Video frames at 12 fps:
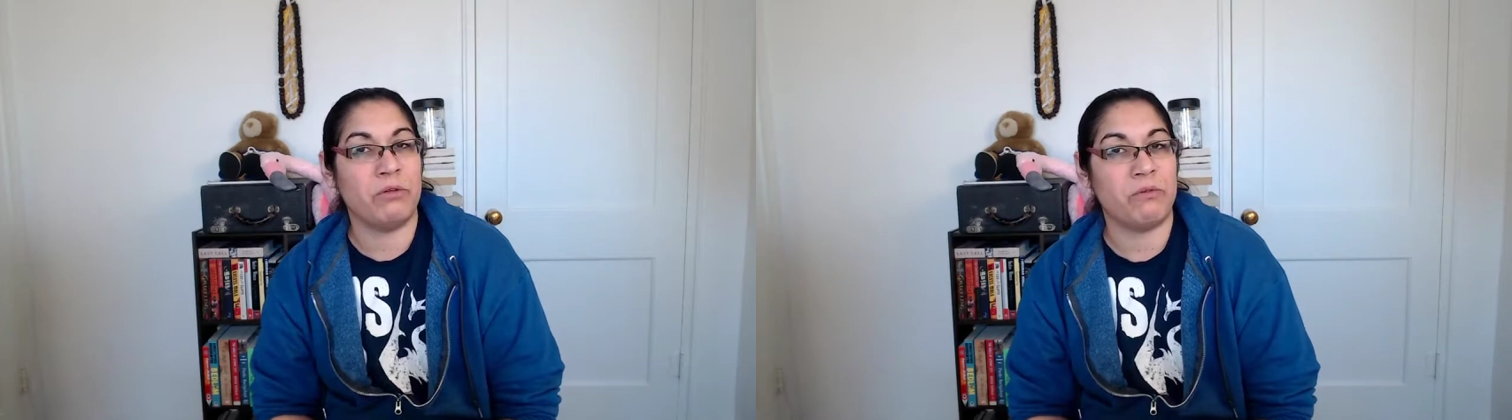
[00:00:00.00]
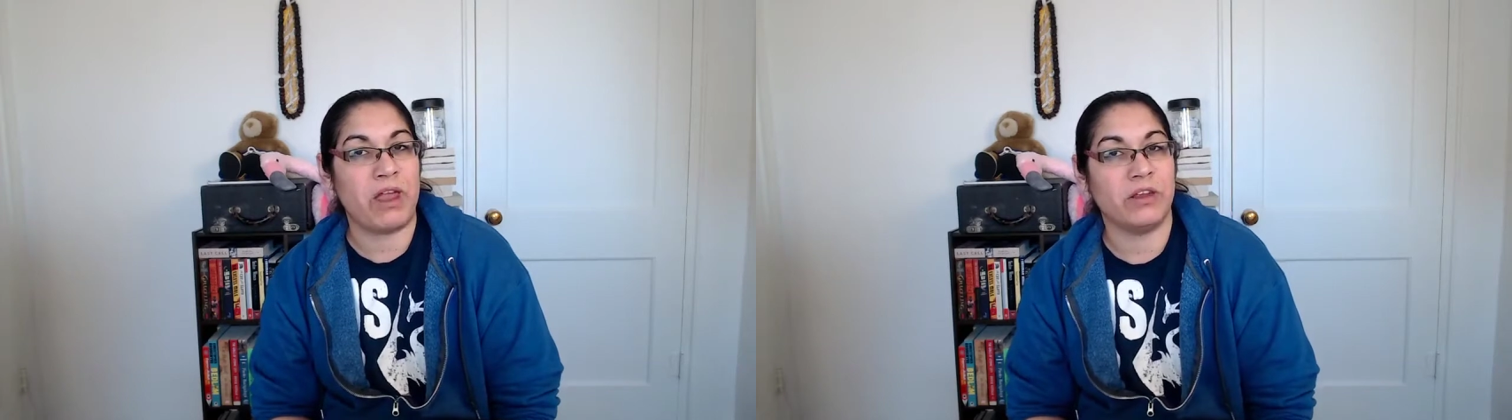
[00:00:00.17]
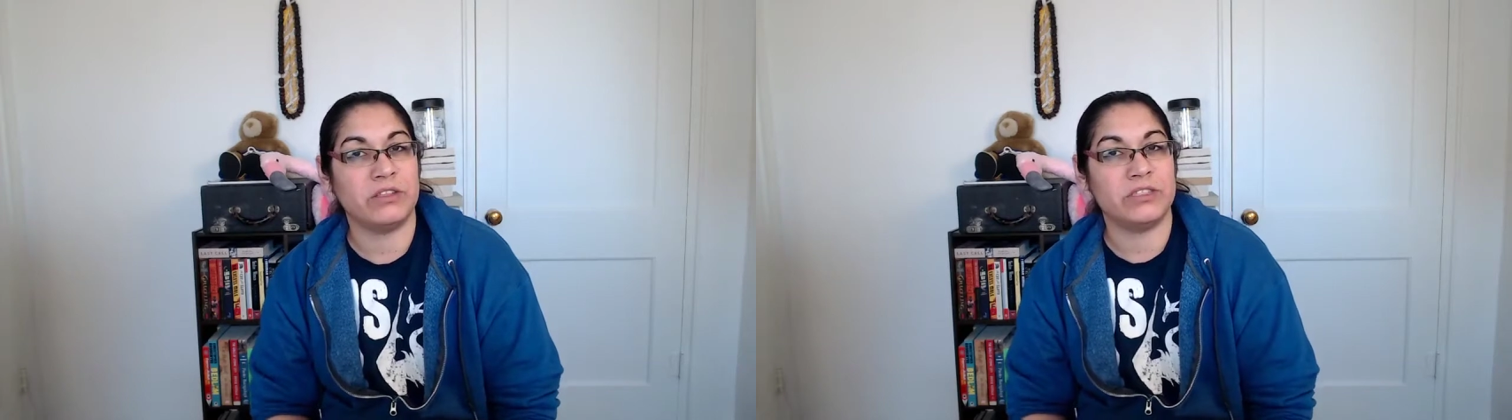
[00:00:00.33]

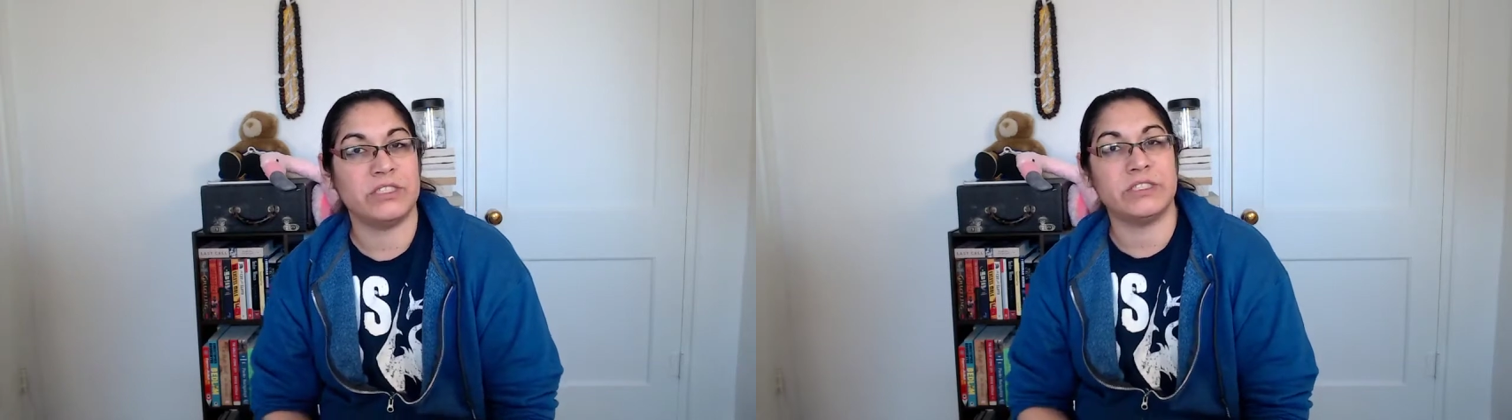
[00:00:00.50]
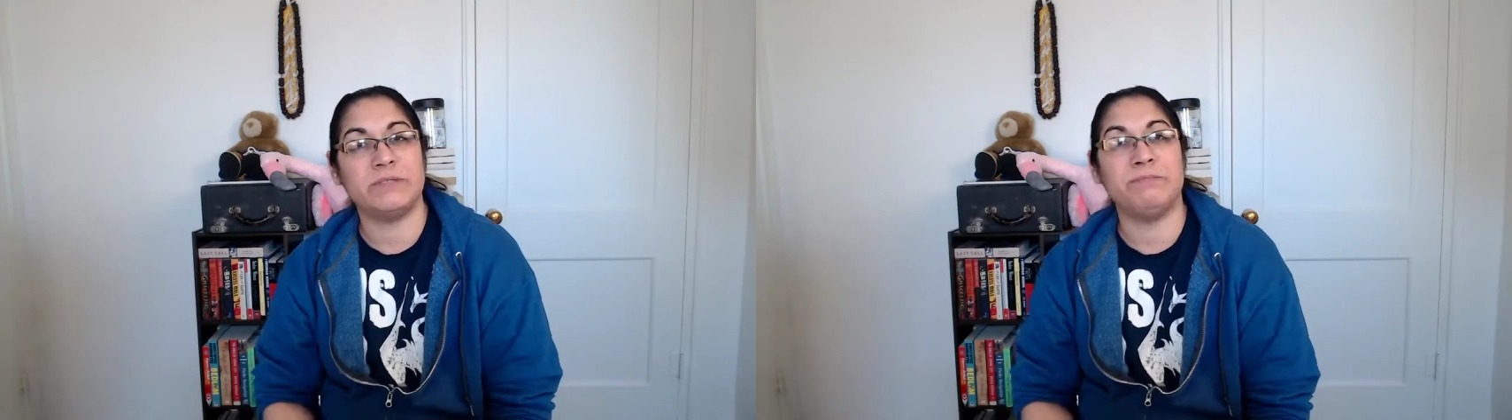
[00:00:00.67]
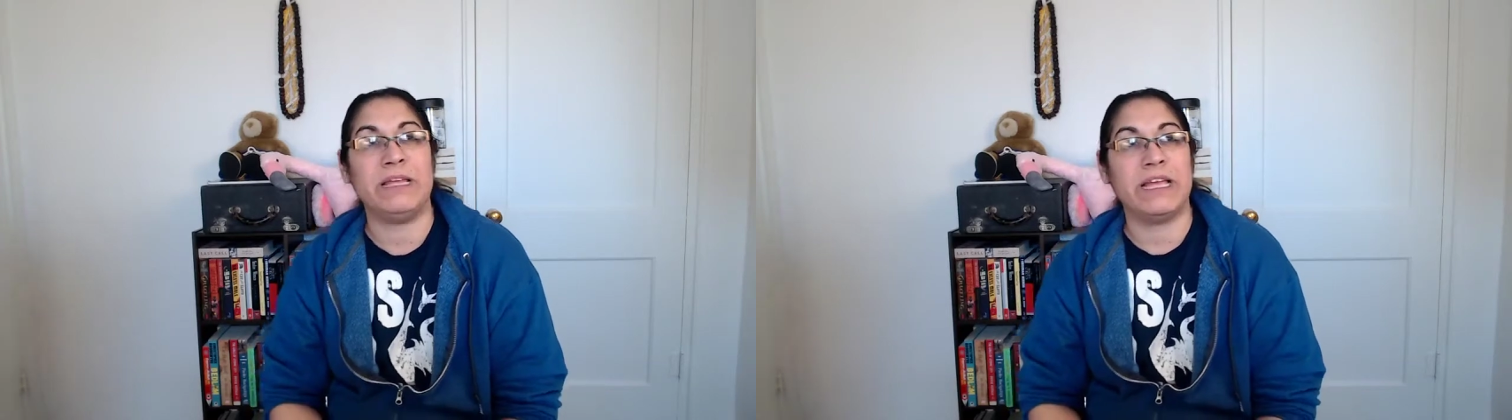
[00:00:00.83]
writer
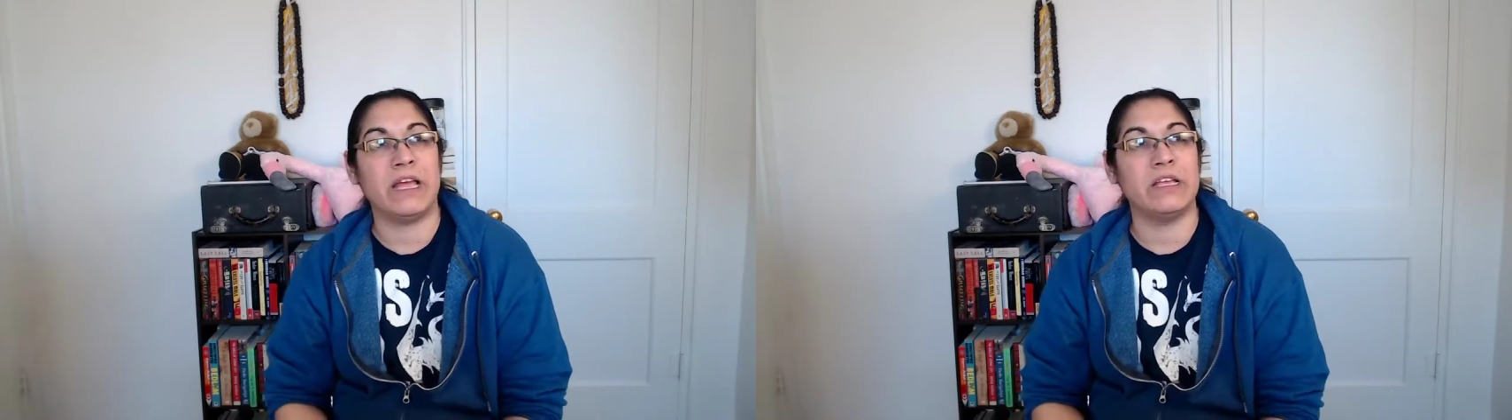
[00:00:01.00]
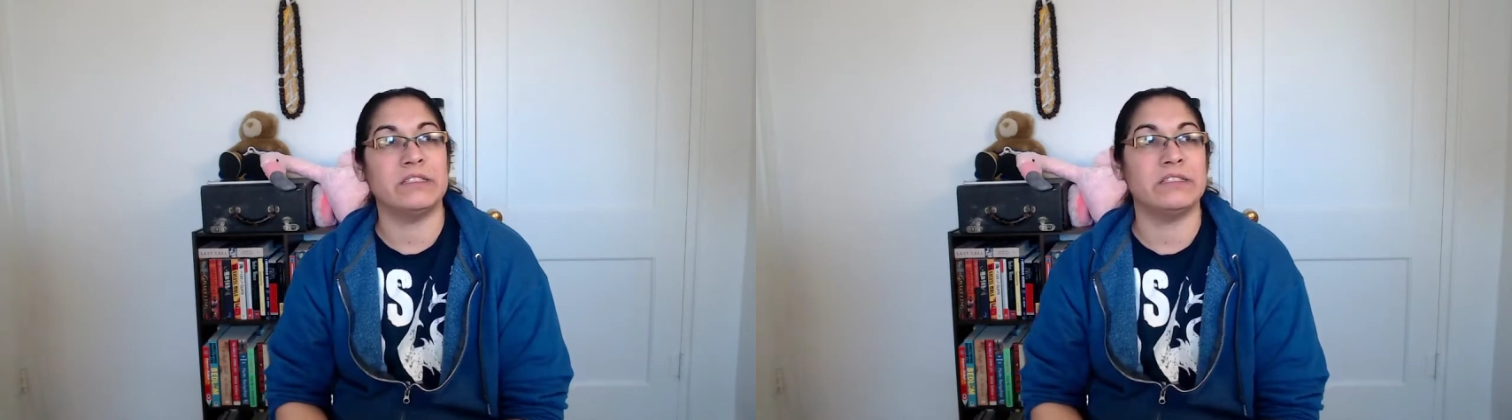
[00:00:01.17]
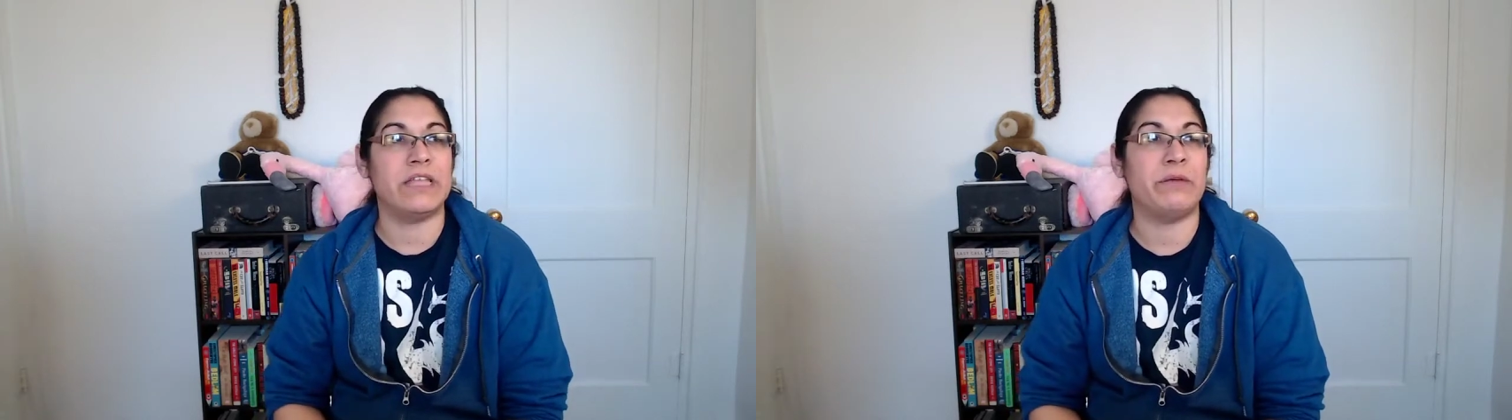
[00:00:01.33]
just
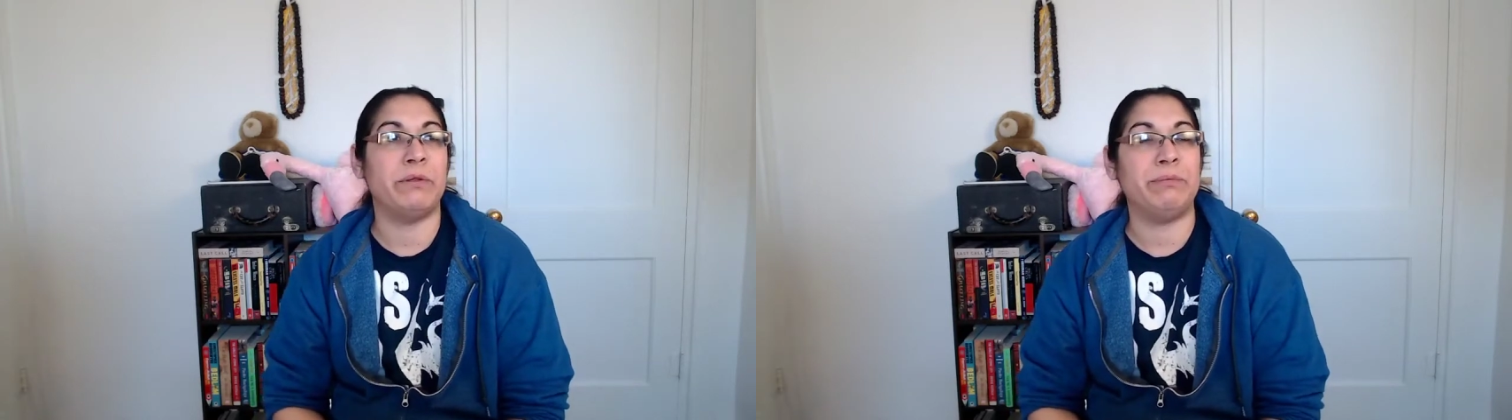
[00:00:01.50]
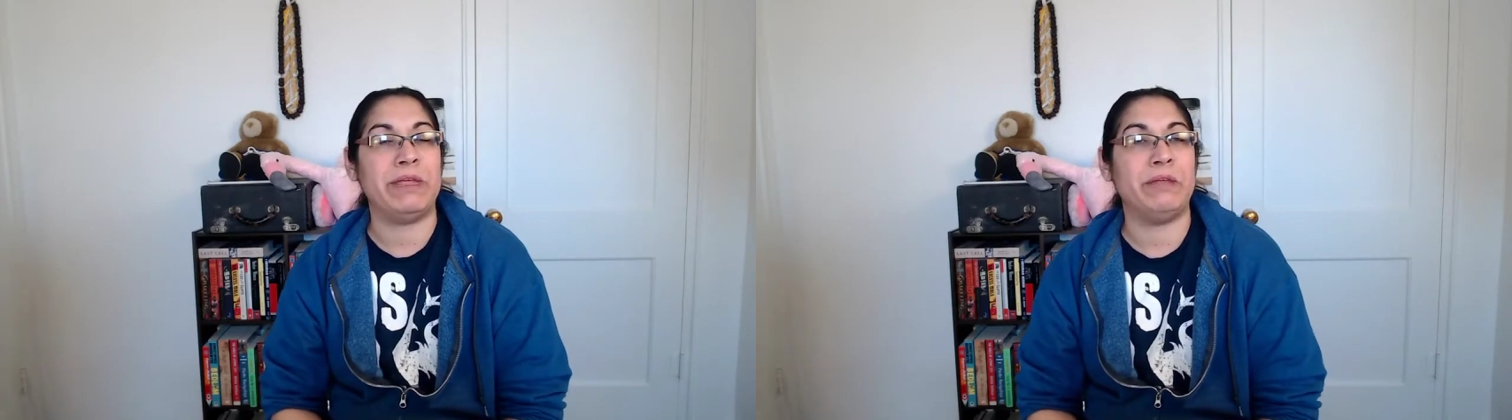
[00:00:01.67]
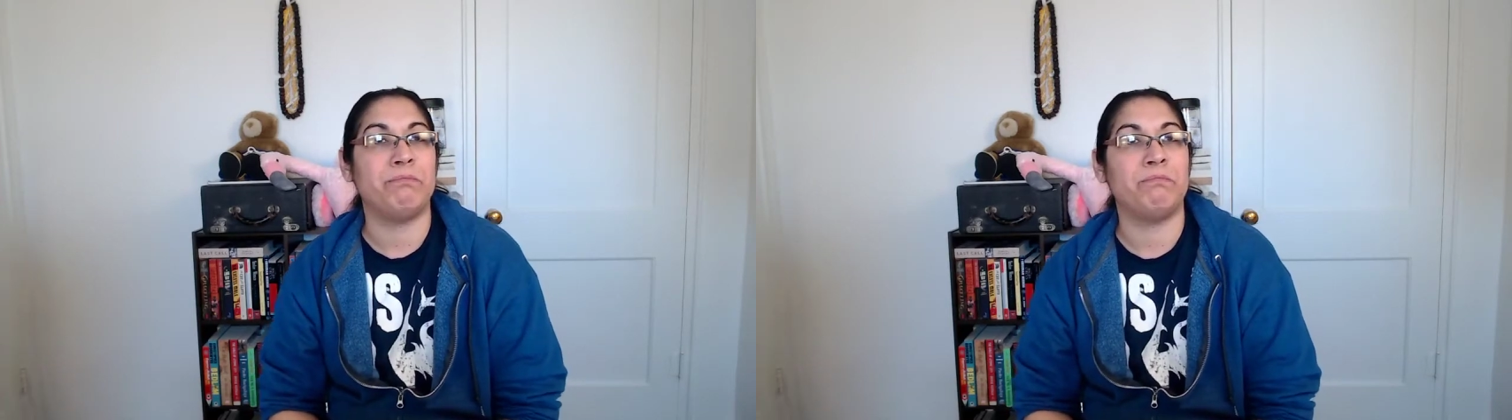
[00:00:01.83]
because they would
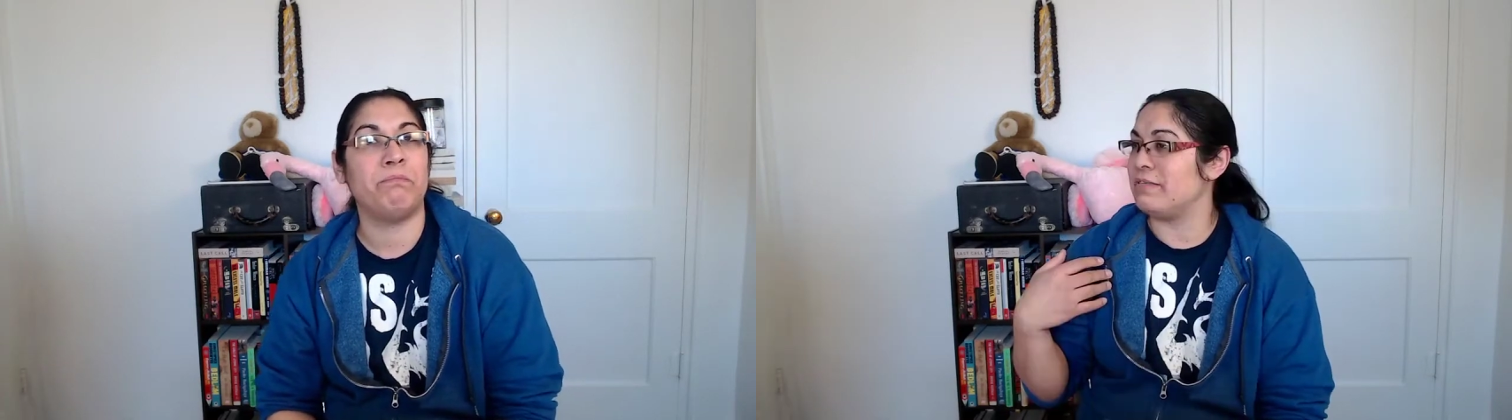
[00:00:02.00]
be